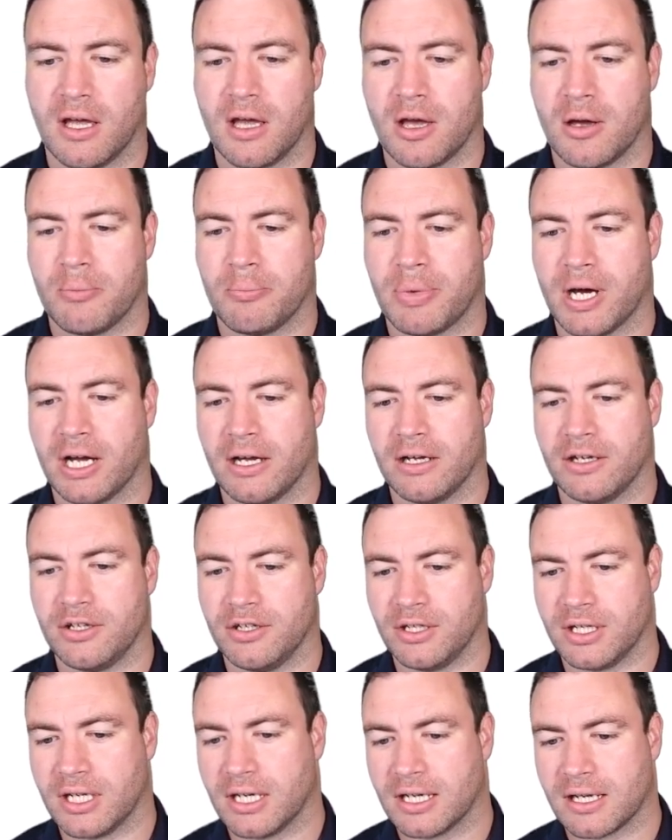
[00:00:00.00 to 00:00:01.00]
But you
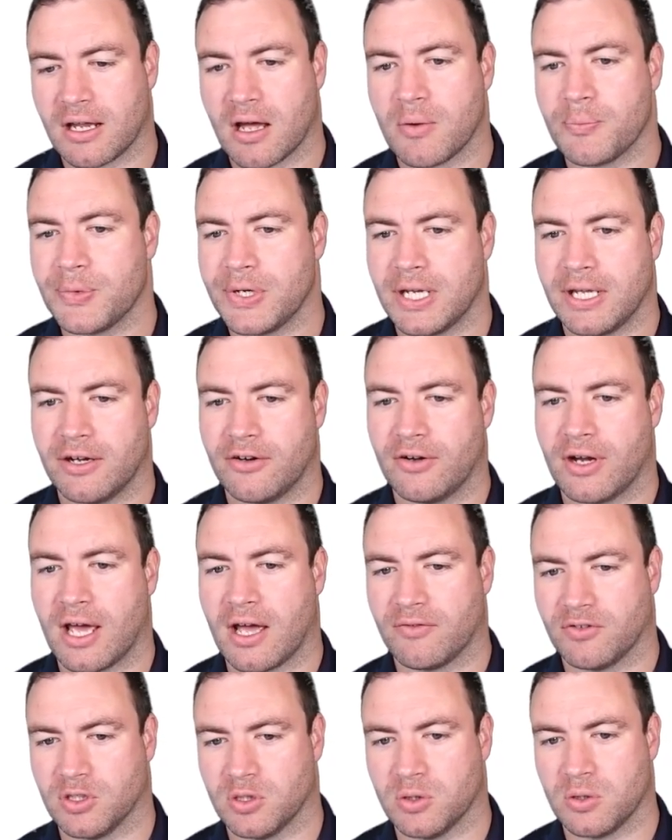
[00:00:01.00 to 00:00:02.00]
can come in here and have
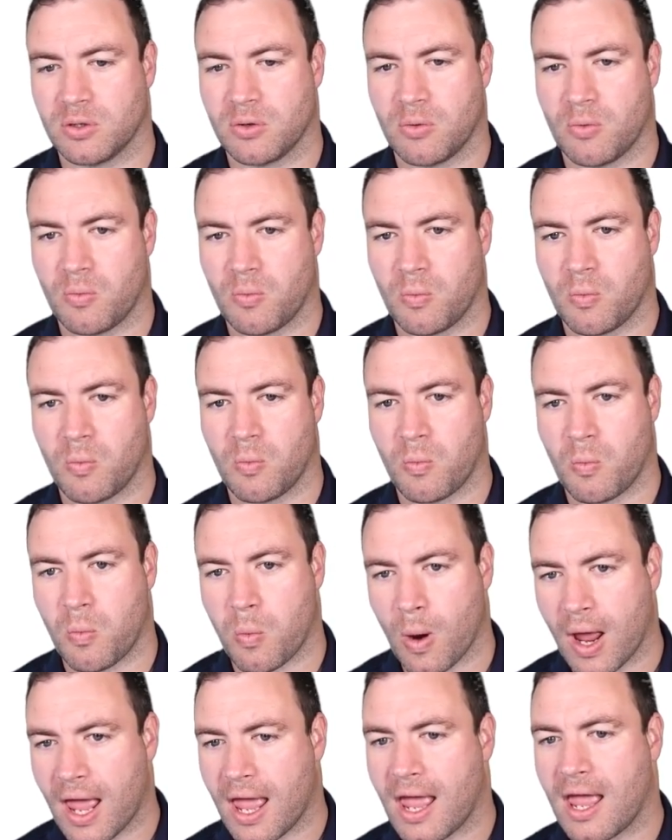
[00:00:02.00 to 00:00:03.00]
a look
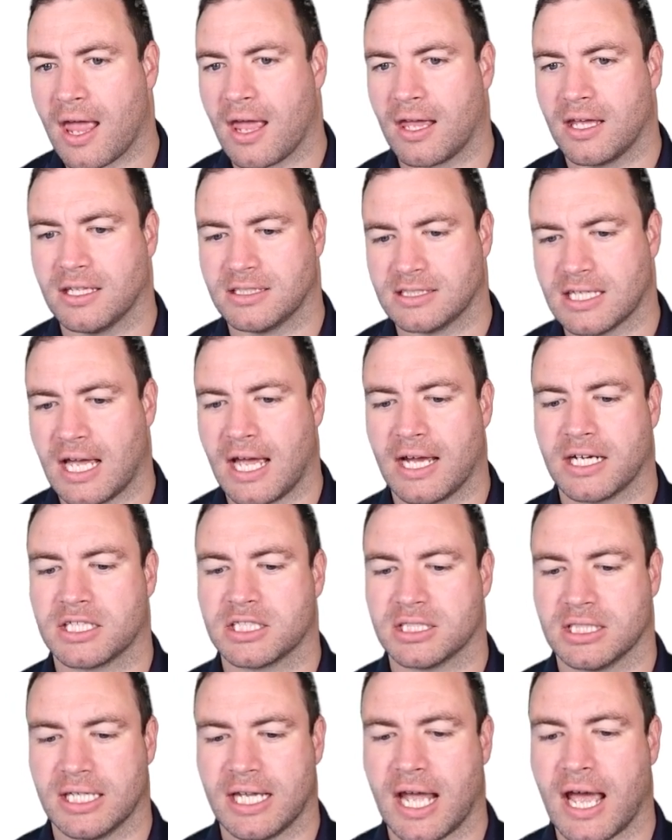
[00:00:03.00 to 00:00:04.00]
where it's
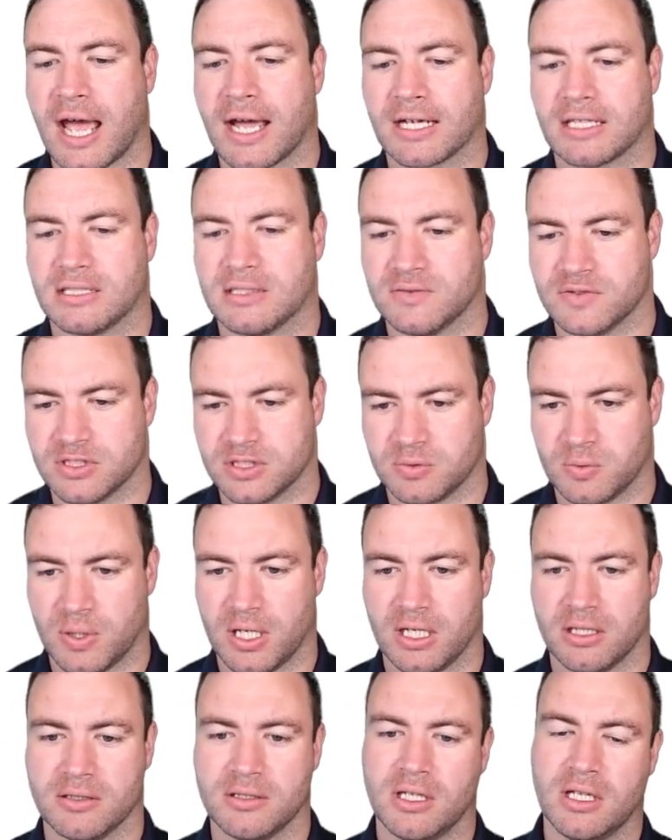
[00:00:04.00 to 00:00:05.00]
actually active as
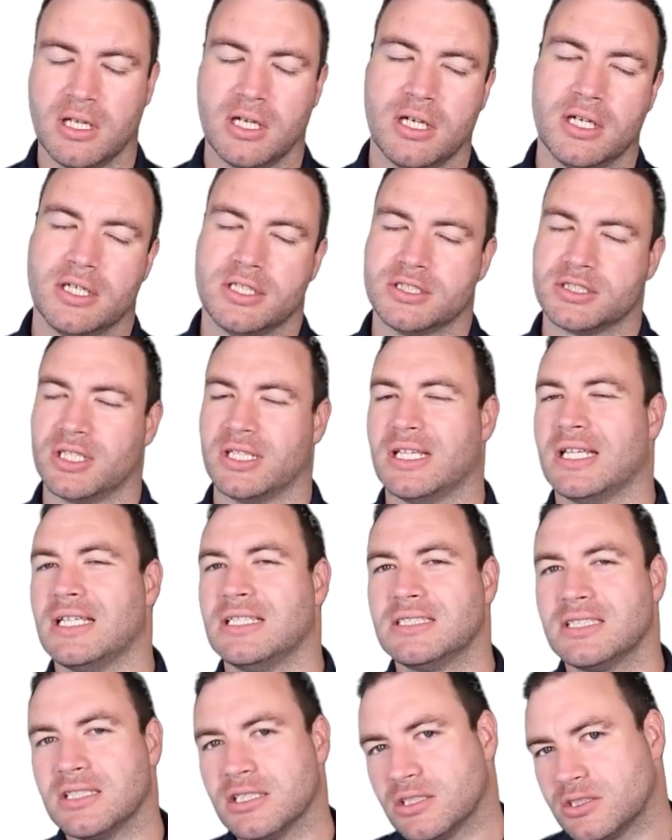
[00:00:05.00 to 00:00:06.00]
well. So
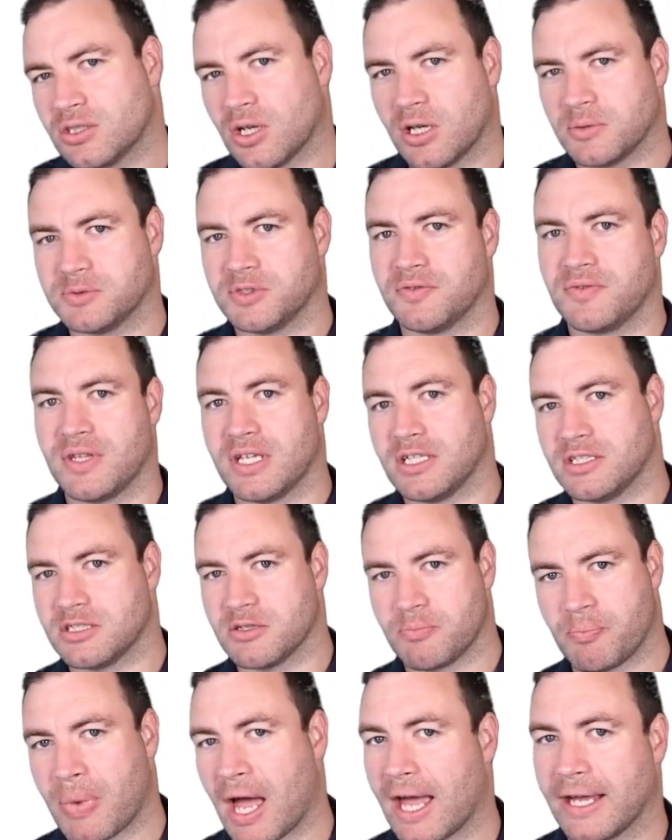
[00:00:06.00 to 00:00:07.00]
these are the types of things to
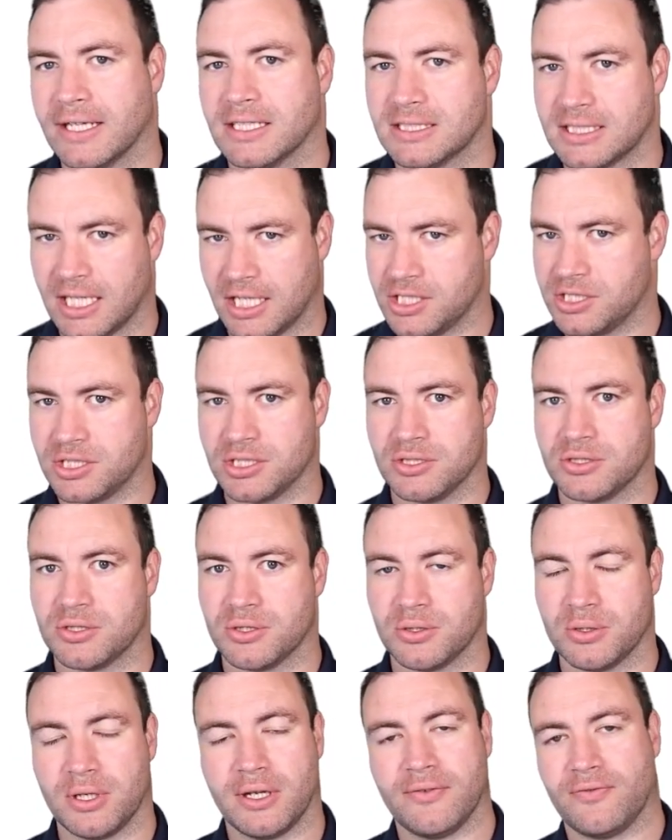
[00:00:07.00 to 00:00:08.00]
pay attention
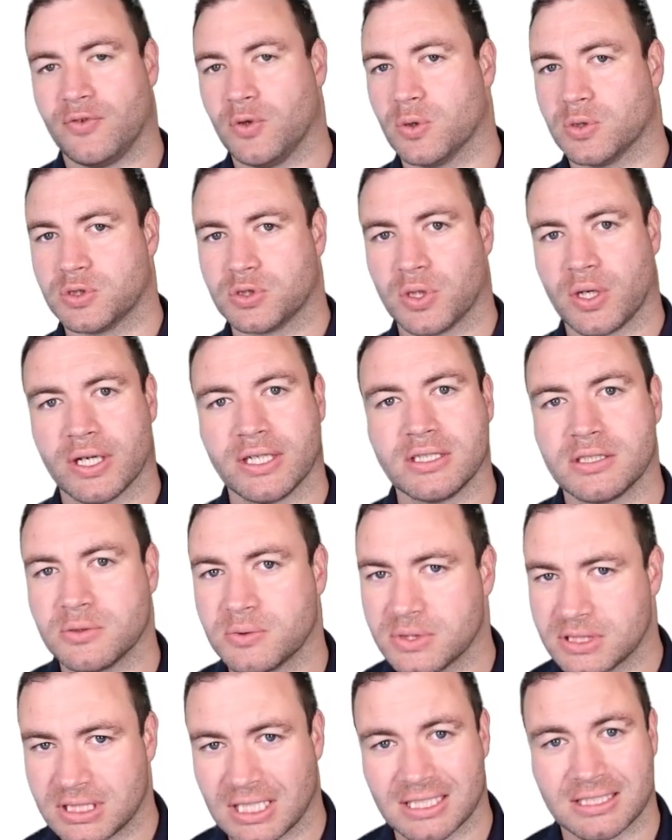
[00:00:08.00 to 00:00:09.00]
to if you're trying to
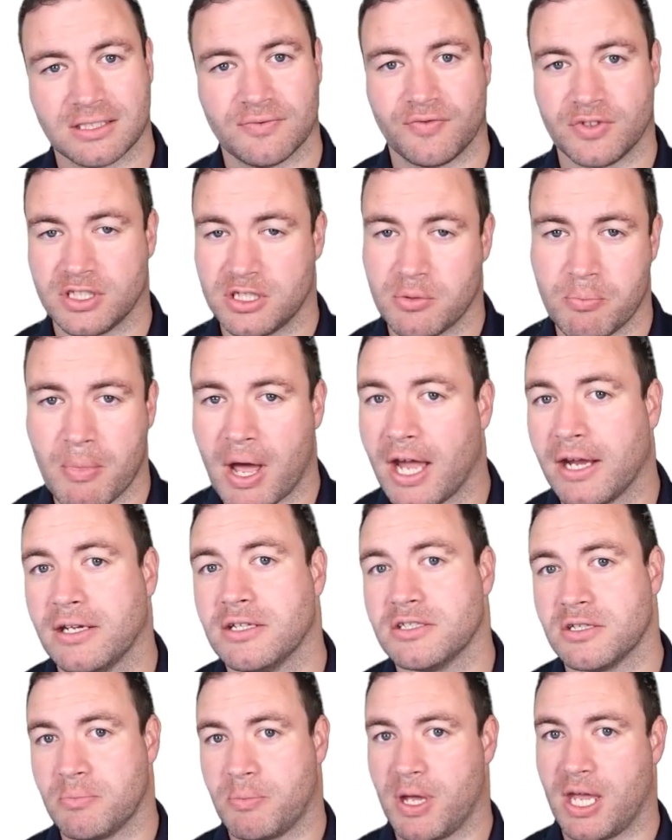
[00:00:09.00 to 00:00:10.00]
assess if a domain is
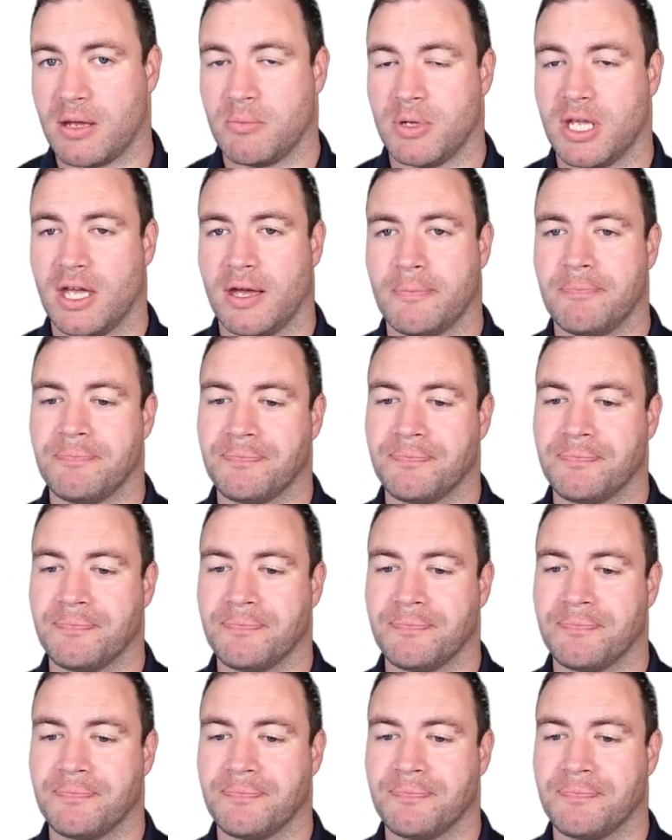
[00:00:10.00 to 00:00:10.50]
a PBN.